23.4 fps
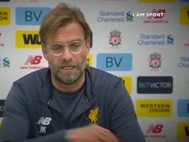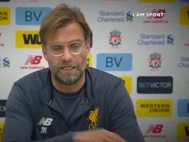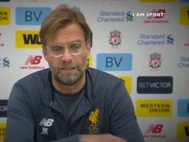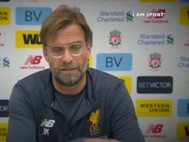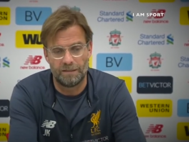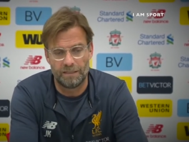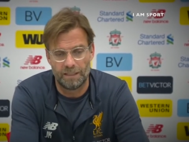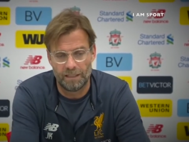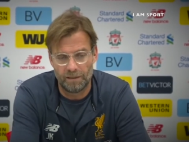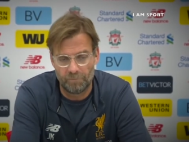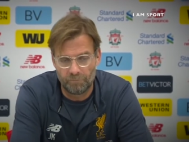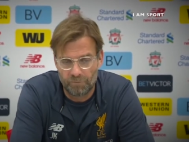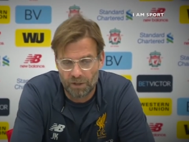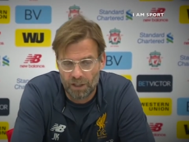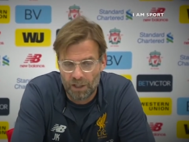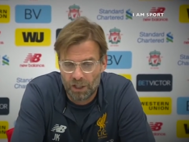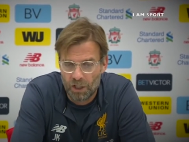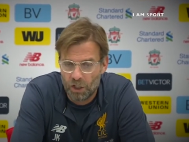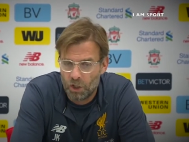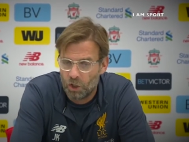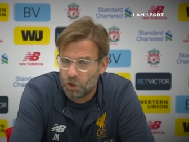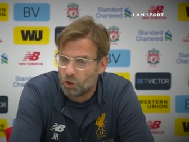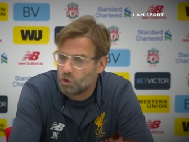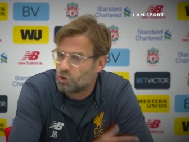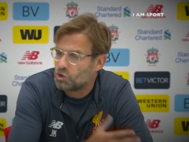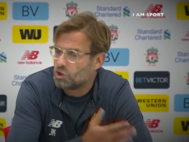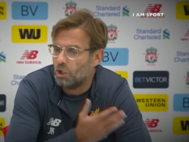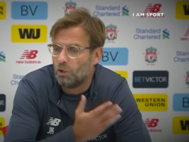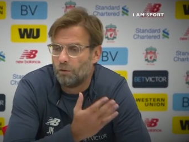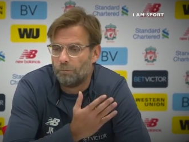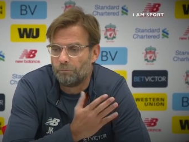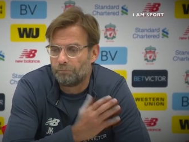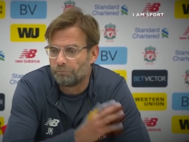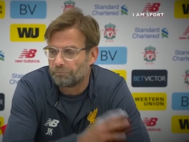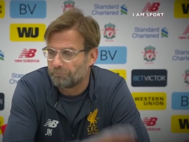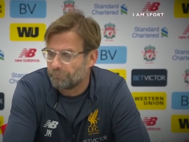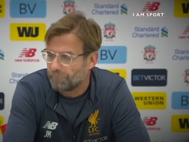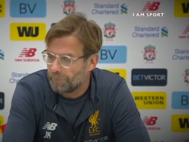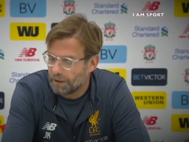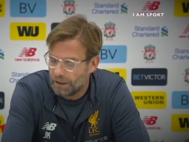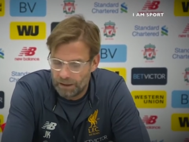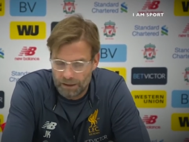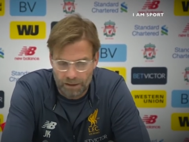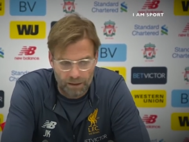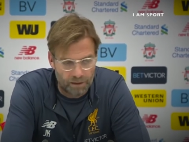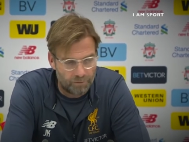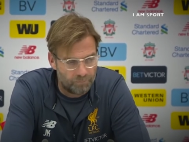And um, so.
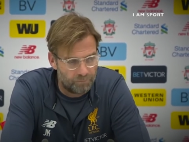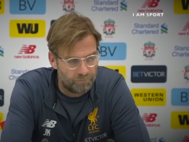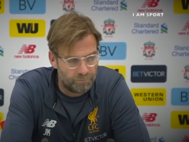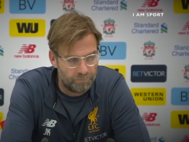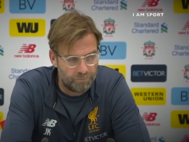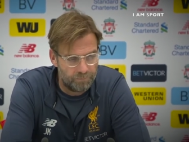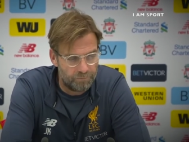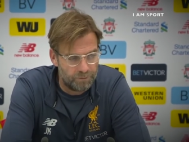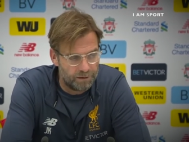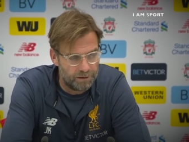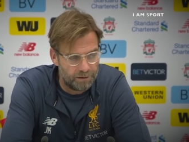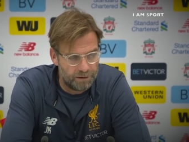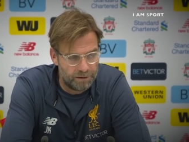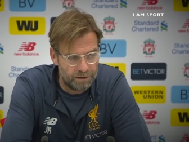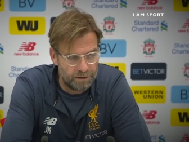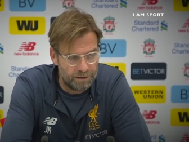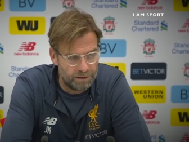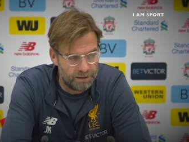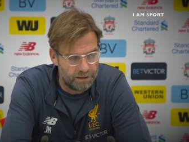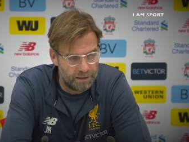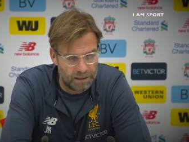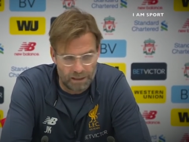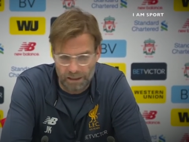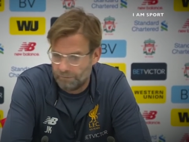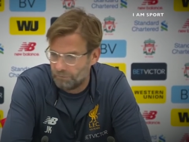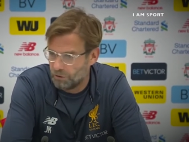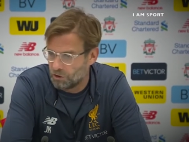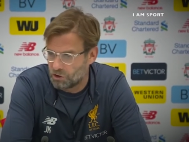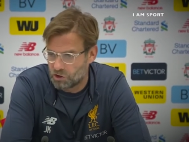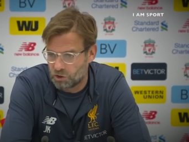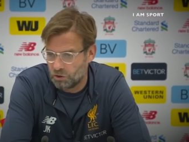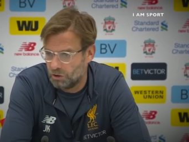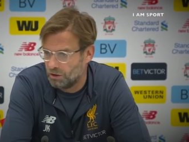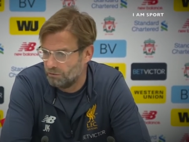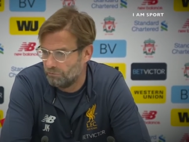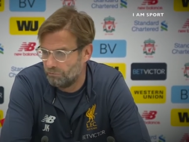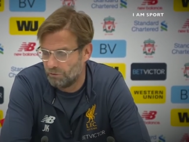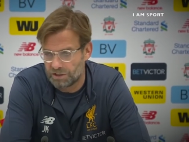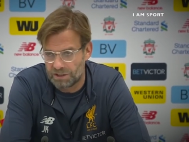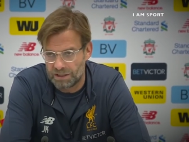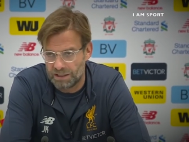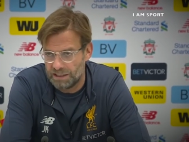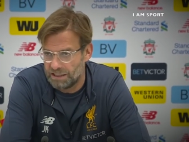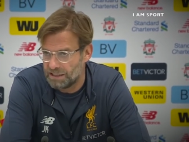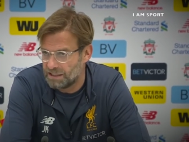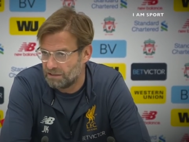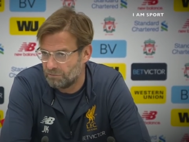Um, I'm not sure.
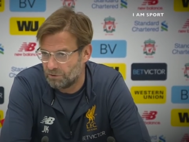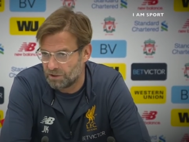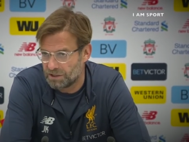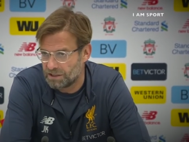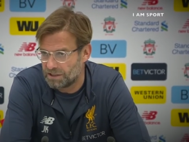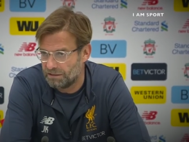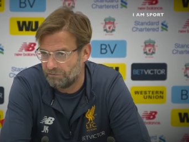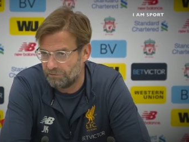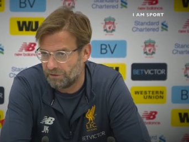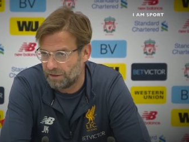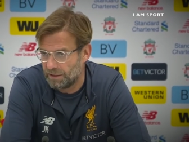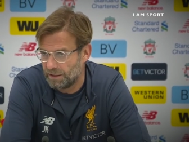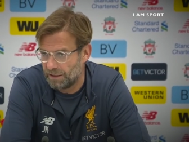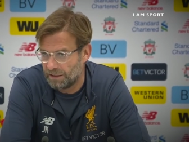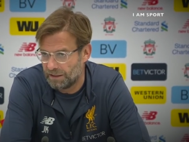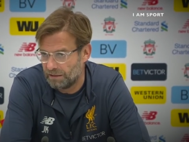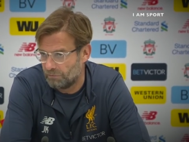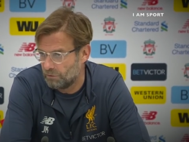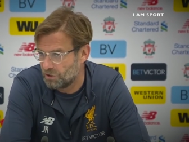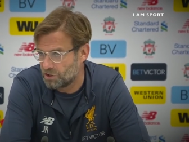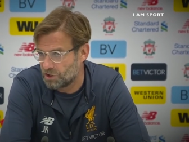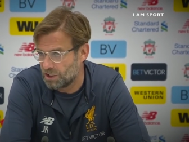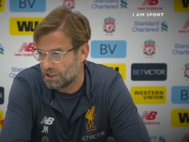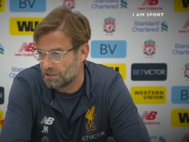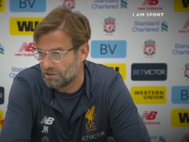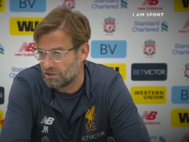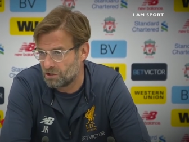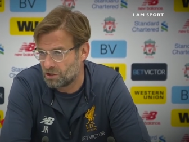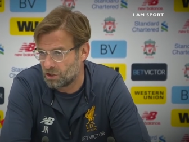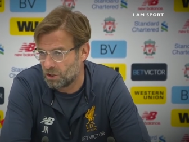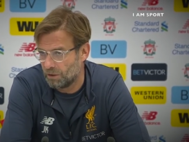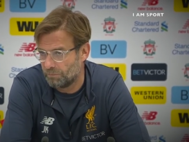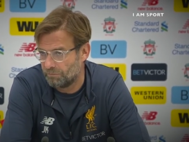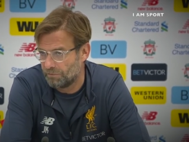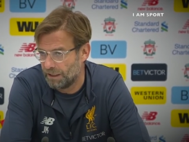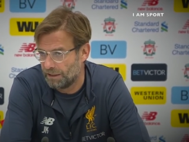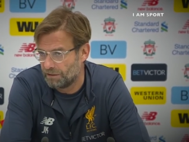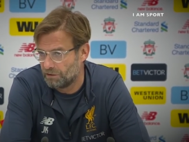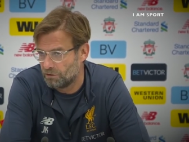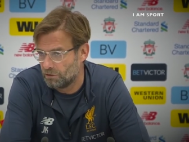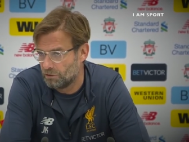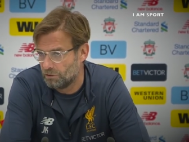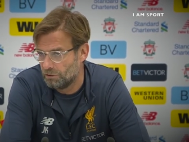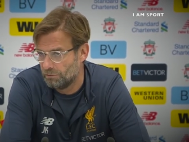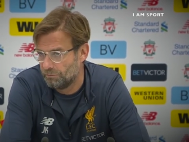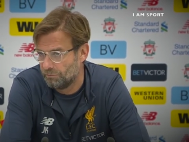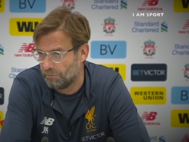Was it easy? Was it difficult? It was just a job we had
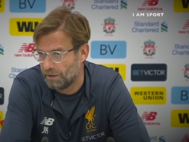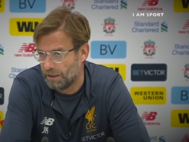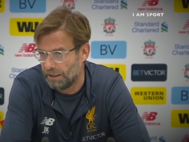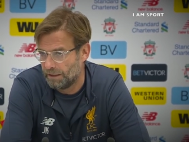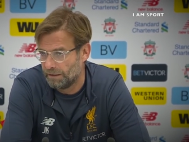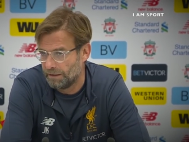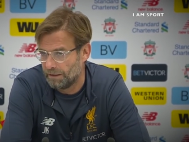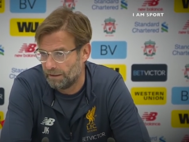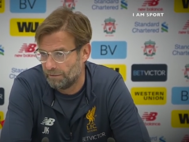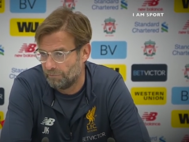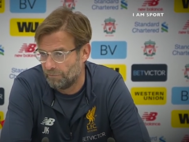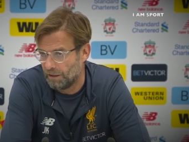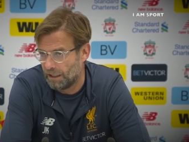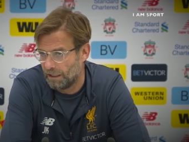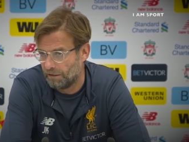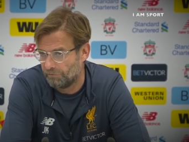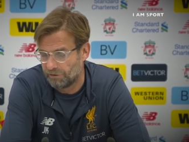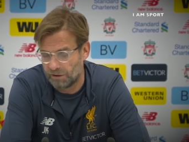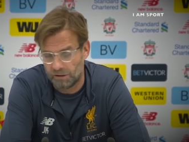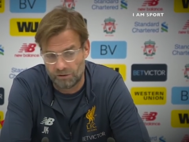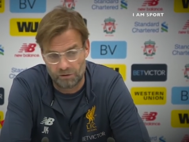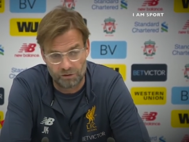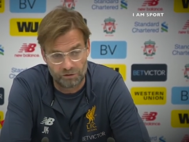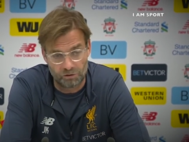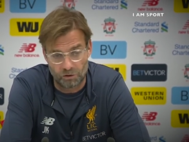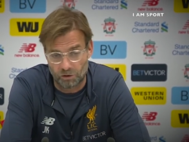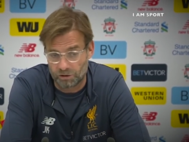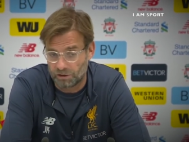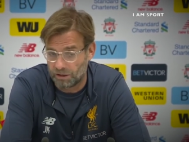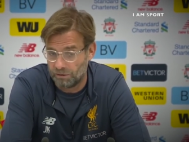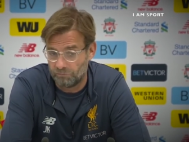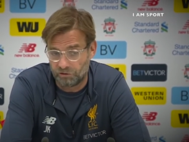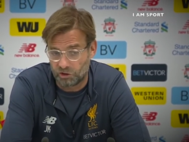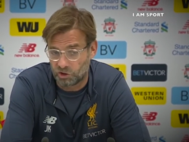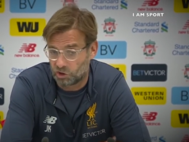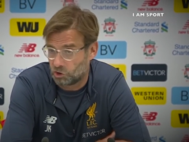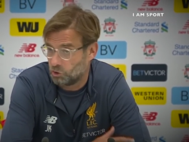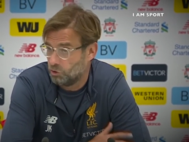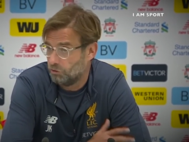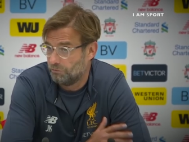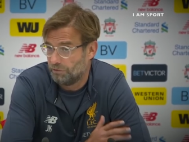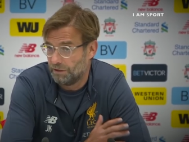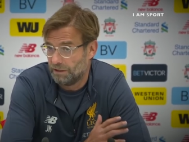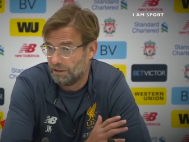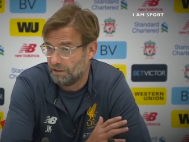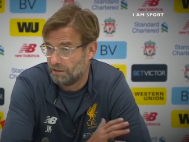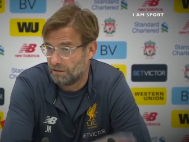to do. And um, after Tottenham, for
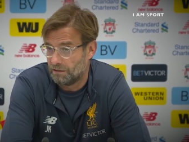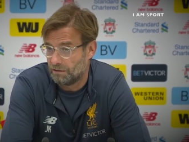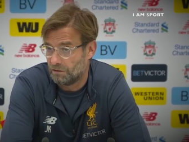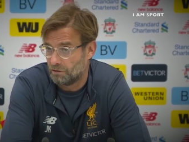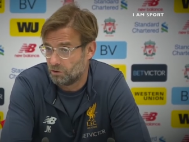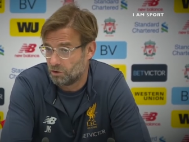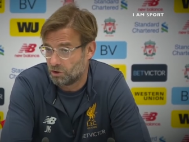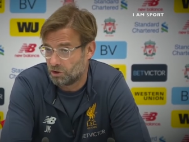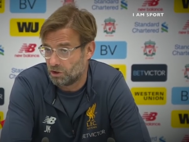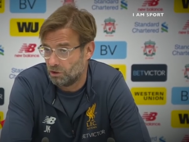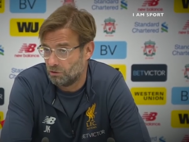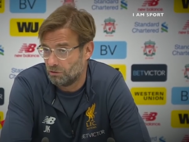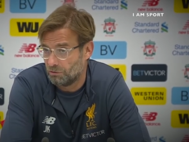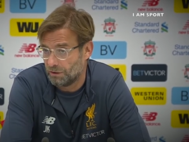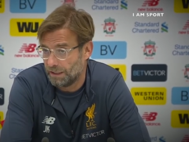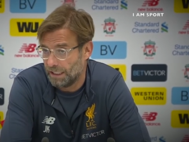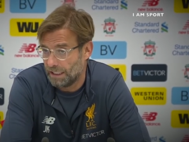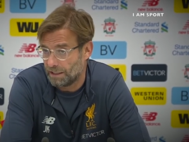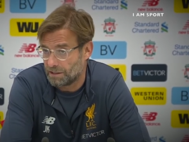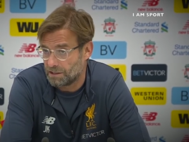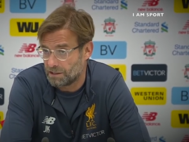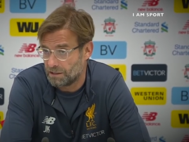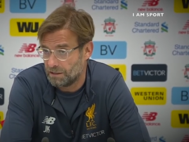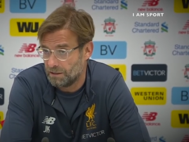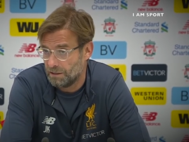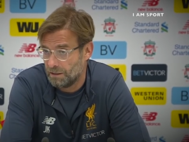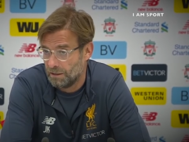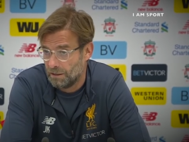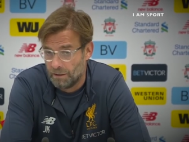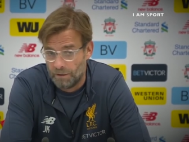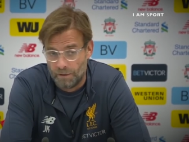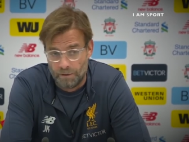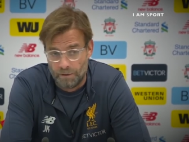sure, we need to show a reaction.